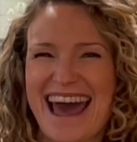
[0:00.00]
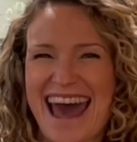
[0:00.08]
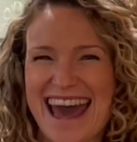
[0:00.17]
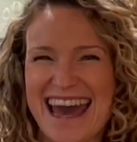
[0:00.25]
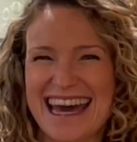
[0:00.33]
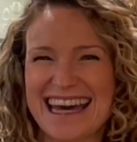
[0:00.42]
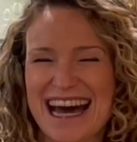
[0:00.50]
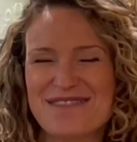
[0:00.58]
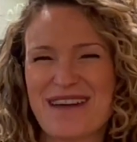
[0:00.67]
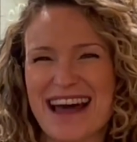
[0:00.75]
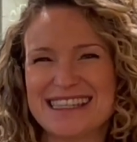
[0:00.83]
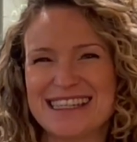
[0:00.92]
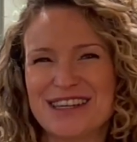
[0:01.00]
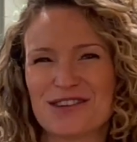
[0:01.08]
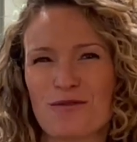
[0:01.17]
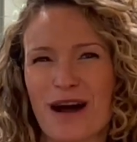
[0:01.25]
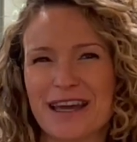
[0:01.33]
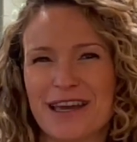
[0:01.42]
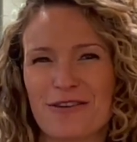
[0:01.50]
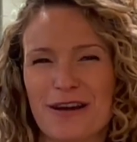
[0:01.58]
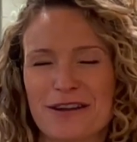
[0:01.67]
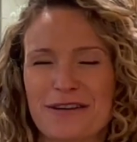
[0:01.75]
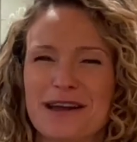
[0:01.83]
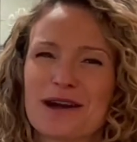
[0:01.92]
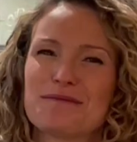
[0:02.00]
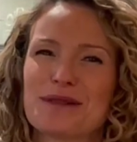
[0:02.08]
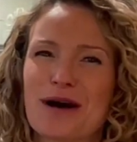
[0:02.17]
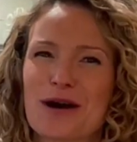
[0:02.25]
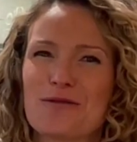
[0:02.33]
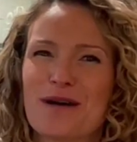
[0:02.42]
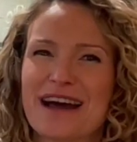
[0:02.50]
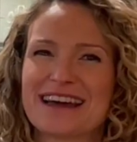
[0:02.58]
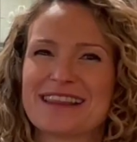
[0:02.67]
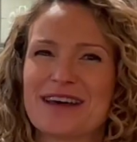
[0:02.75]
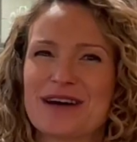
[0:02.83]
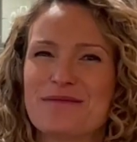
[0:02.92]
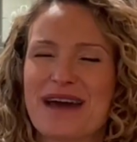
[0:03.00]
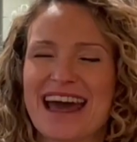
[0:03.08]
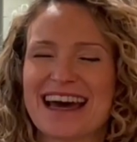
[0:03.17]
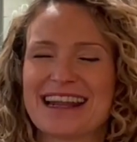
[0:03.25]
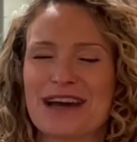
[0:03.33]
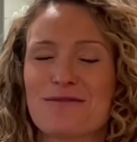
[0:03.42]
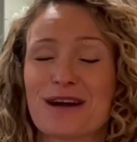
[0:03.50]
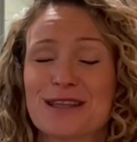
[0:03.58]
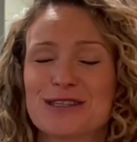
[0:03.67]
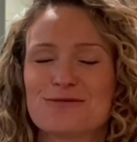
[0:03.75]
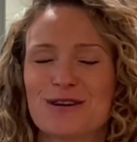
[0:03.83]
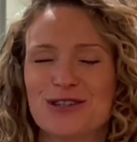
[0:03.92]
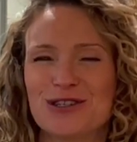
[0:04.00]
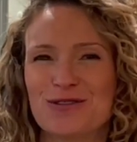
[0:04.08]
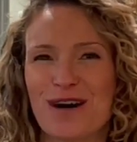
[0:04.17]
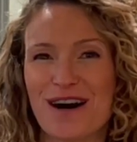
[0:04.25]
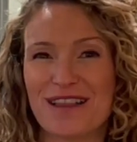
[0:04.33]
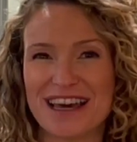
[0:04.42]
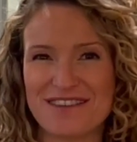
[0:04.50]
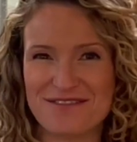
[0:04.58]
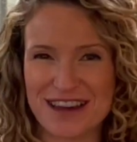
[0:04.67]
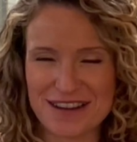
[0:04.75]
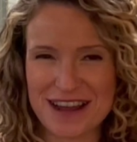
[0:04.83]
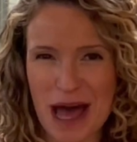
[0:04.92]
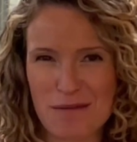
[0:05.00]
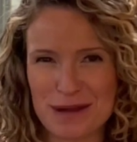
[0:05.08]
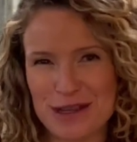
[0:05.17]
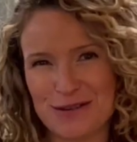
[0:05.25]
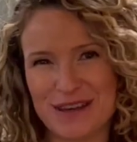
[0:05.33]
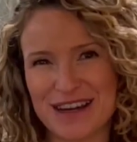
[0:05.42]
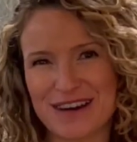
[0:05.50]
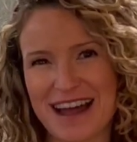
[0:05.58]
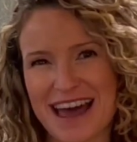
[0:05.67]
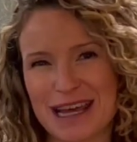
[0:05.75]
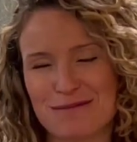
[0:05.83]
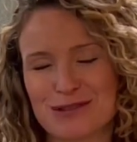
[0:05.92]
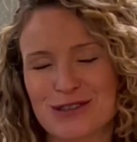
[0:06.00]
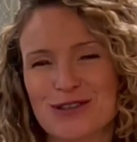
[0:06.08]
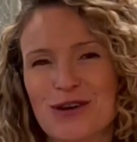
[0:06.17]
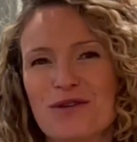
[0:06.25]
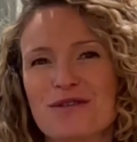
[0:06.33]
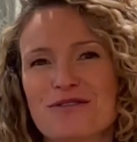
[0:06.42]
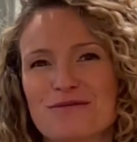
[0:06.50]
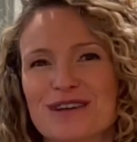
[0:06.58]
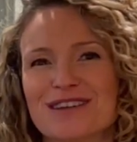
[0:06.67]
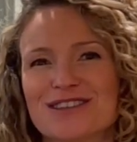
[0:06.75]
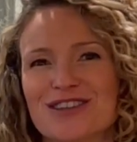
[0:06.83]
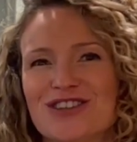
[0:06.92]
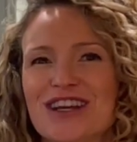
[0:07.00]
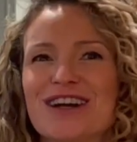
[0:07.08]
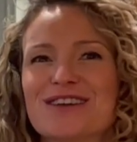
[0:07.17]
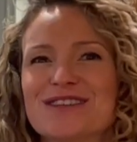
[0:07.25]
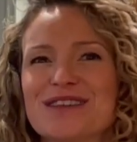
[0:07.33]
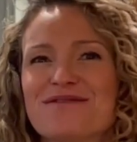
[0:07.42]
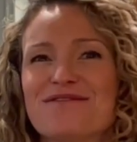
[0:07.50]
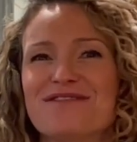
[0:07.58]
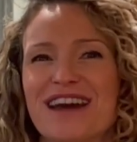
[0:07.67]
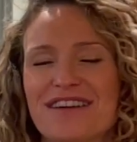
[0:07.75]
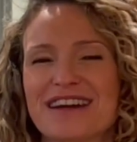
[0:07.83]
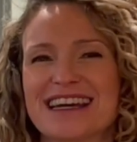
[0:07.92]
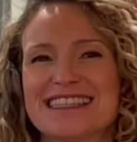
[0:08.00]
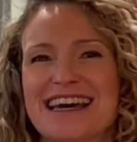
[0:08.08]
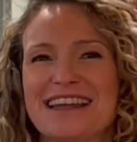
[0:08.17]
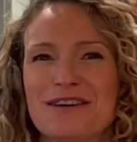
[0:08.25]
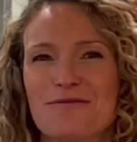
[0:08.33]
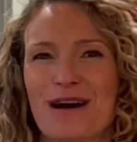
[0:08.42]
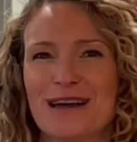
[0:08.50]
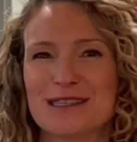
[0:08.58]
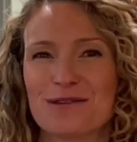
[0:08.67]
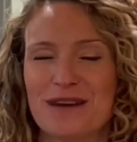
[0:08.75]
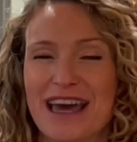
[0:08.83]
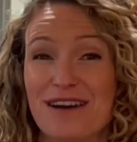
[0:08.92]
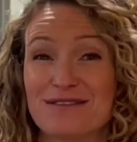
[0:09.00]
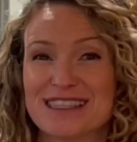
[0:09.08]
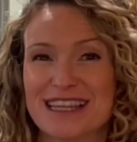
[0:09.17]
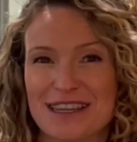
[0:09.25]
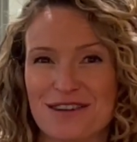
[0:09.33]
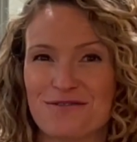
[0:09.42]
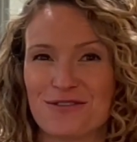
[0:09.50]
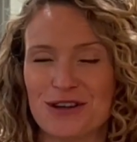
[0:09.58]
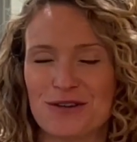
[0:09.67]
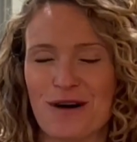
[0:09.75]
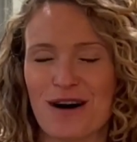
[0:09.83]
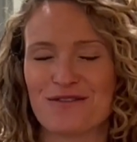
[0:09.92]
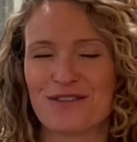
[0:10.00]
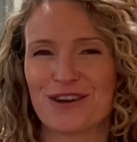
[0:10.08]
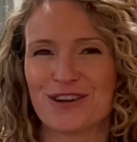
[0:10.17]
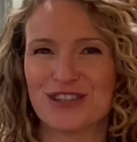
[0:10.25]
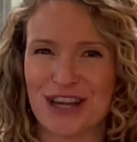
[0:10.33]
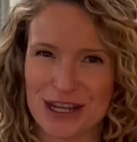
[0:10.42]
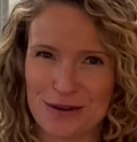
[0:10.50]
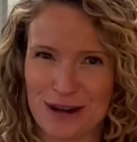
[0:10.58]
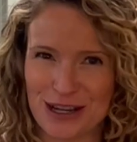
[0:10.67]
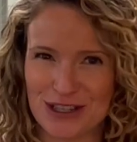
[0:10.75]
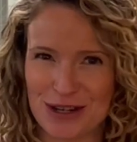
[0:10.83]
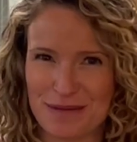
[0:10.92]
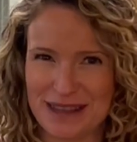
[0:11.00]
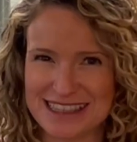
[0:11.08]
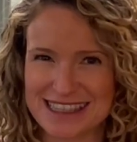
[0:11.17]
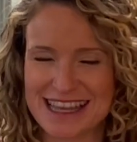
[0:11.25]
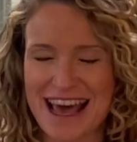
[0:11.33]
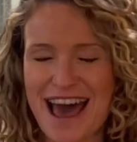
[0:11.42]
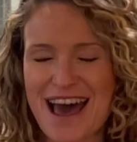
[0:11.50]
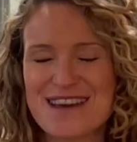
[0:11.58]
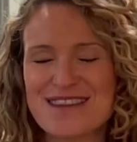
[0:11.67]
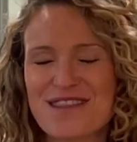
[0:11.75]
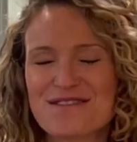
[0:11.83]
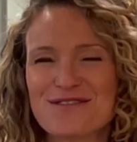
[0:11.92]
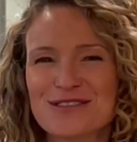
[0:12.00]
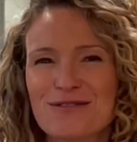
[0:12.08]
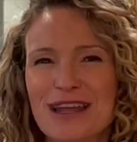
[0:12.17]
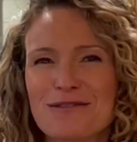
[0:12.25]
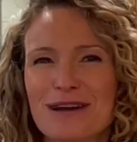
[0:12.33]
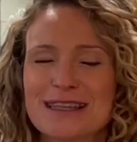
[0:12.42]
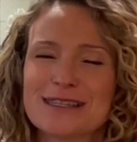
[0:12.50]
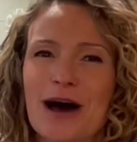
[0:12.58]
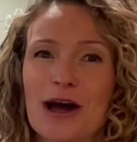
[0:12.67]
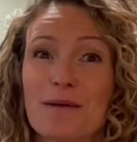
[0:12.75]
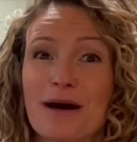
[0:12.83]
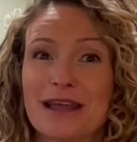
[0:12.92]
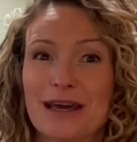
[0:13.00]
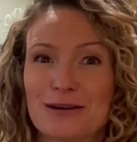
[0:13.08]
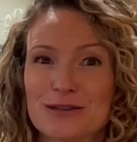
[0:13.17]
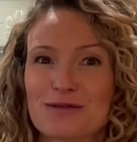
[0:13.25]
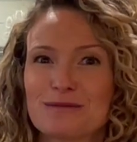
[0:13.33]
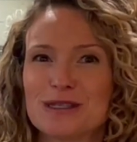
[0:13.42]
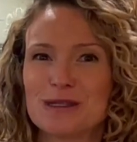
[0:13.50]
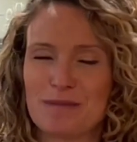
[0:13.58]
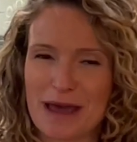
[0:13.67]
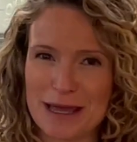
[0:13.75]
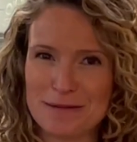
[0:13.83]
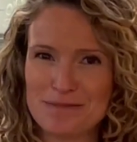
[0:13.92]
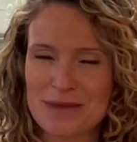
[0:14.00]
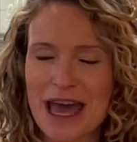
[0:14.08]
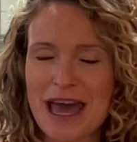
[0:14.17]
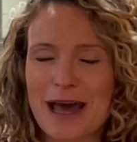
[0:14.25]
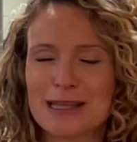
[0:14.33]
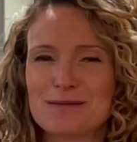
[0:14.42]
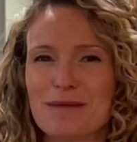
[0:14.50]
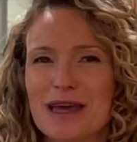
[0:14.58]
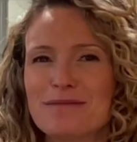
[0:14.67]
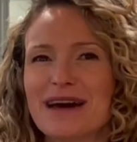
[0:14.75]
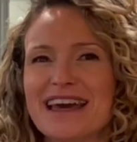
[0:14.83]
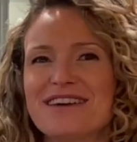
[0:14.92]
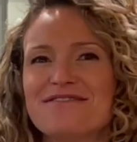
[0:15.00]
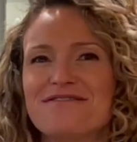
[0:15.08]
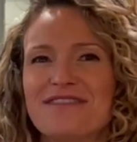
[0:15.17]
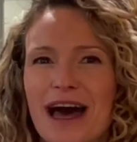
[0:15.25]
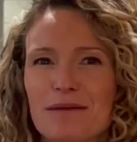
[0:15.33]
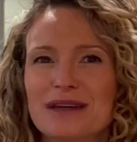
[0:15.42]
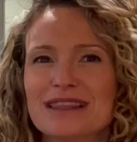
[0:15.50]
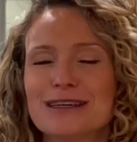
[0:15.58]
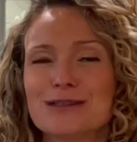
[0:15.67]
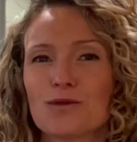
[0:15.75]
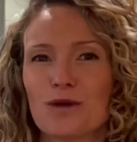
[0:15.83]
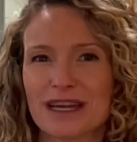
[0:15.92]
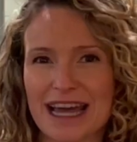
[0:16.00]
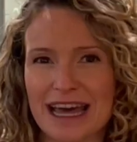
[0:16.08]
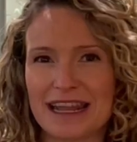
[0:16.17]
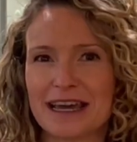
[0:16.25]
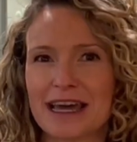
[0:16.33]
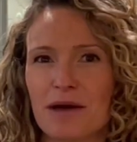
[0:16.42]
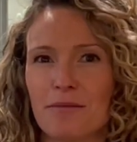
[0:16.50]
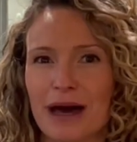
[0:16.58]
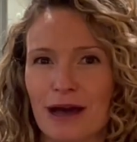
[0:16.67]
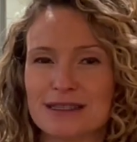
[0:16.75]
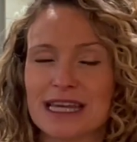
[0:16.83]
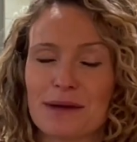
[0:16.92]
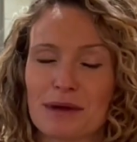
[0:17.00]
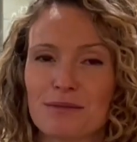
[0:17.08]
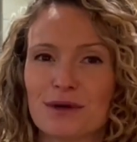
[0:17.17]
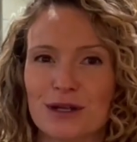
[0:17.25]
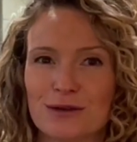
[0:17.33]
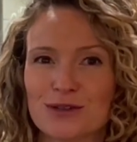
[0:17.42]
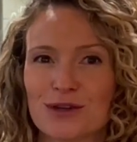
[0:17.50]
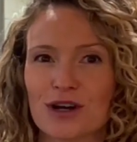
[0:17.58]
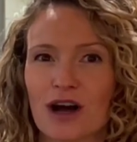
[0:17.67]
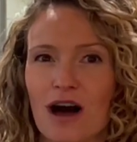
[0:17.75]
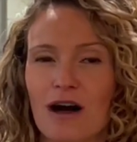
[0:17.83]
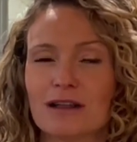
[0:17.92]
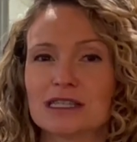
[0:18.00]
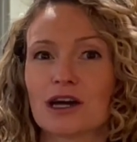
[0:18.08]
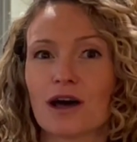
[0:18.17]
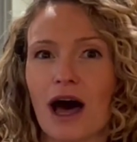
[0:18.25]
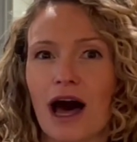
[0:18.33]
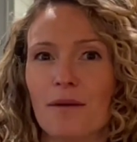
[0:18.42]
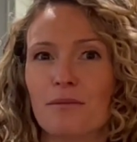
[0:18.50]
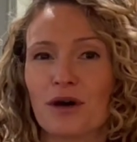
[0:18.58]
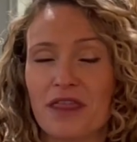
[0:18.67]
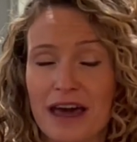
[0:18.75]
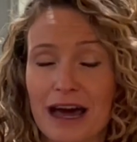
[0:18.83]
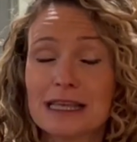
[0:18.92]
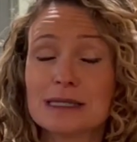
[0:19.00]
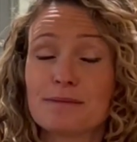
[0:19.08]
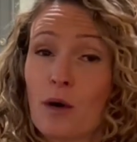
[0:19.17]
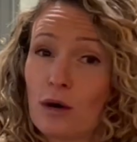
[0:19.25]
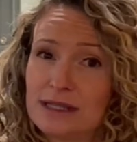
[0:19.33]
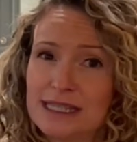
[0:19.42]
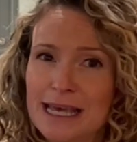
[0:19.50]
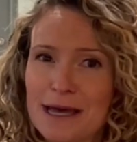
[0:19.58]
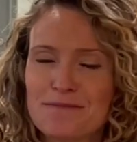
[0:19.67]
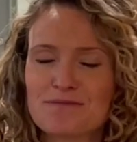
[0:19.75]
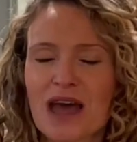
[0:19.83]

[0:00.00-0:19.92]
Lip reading: Hey, I'm Etty, your wine curator here at Plonk Wine Club, and I wanted to wish you all a very happy new year, and I'm so thrilled to share some very exciting wines that we have slated for you all for your January shipments. Now, the first one I want to talk about hails from Spain. It's made by a fabulous organic and biodynamic producer called Bodegas Ponce.